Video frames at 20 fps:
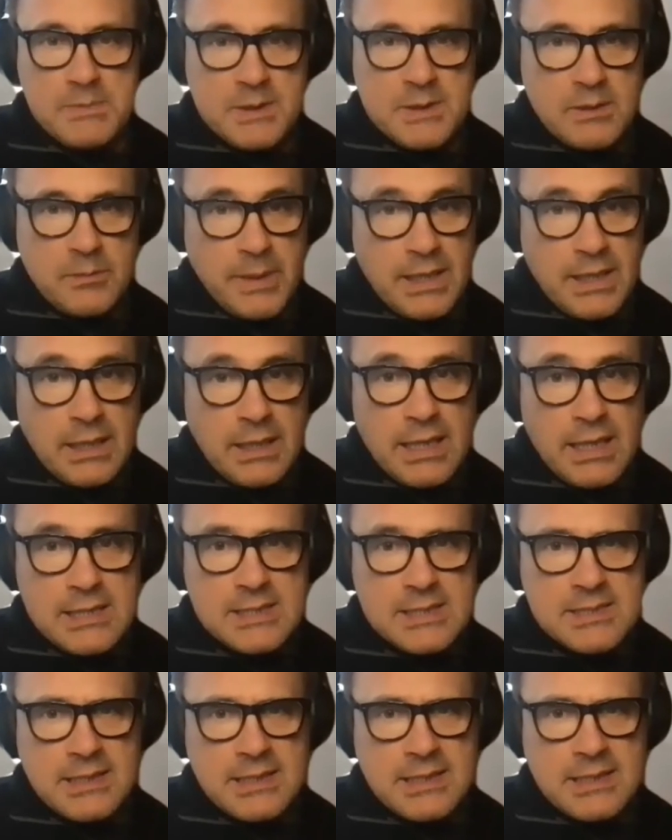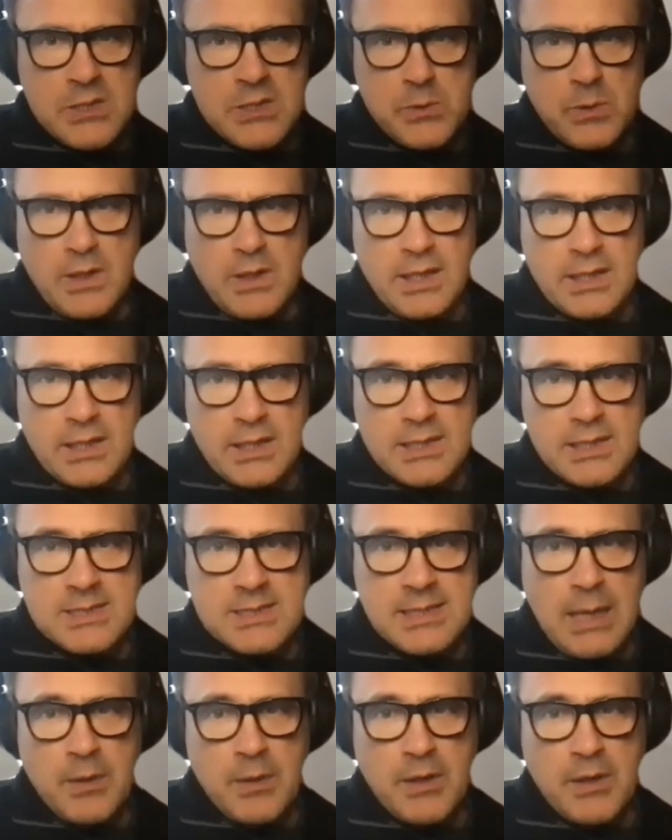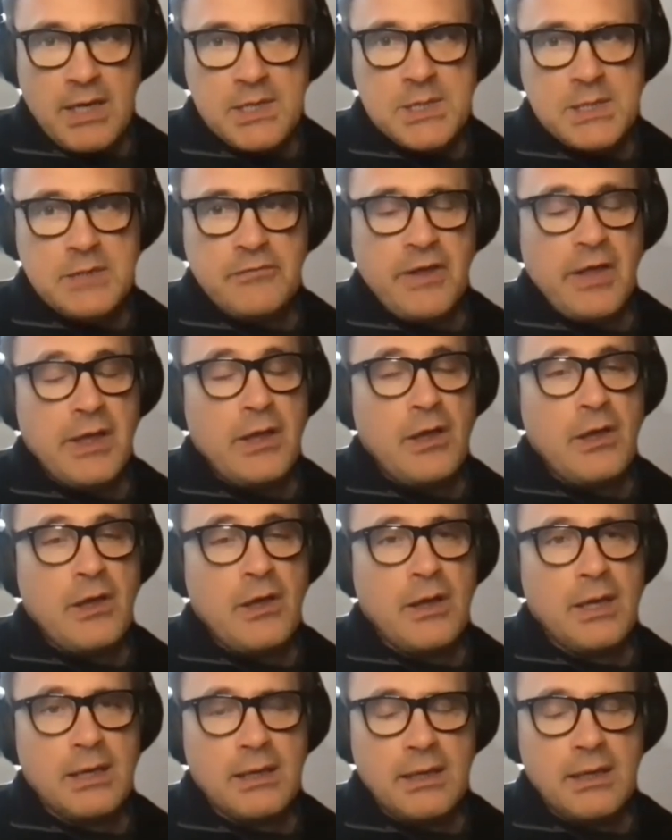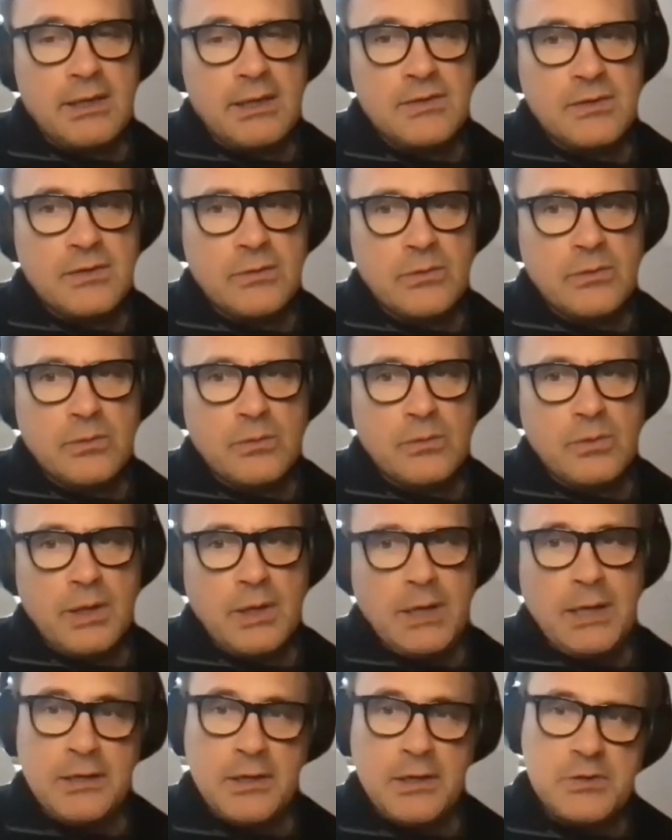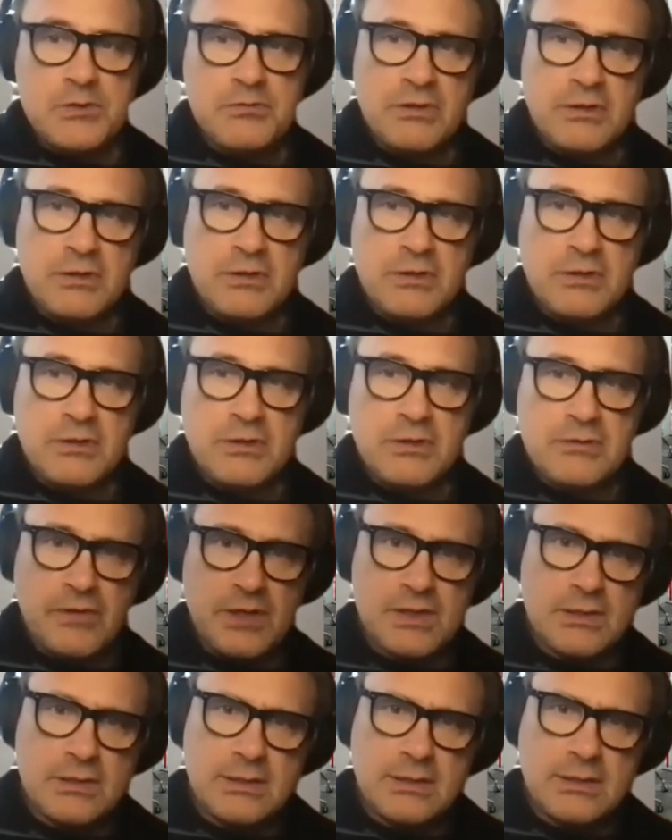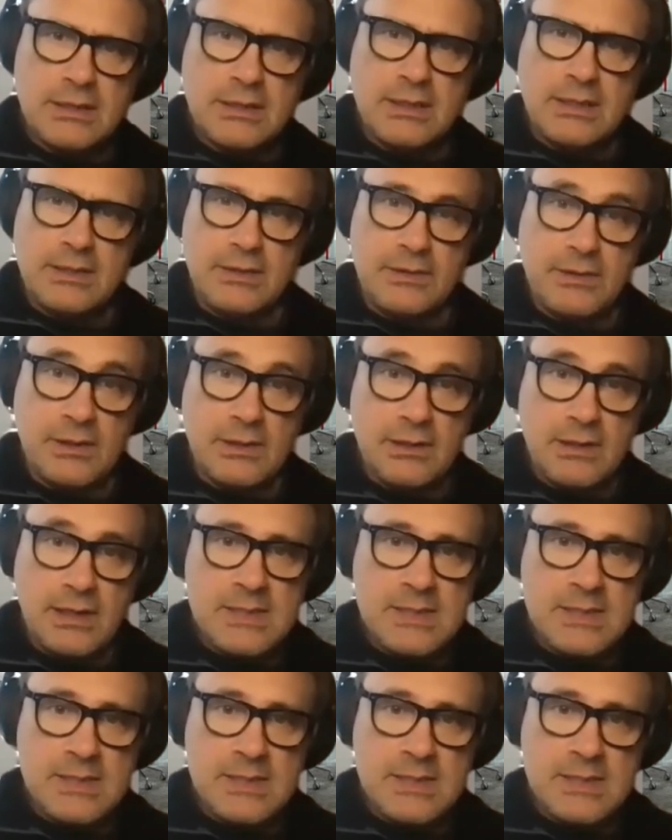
Or perhaps at a bit later stage, we like to see an application of AI into an industrial vertical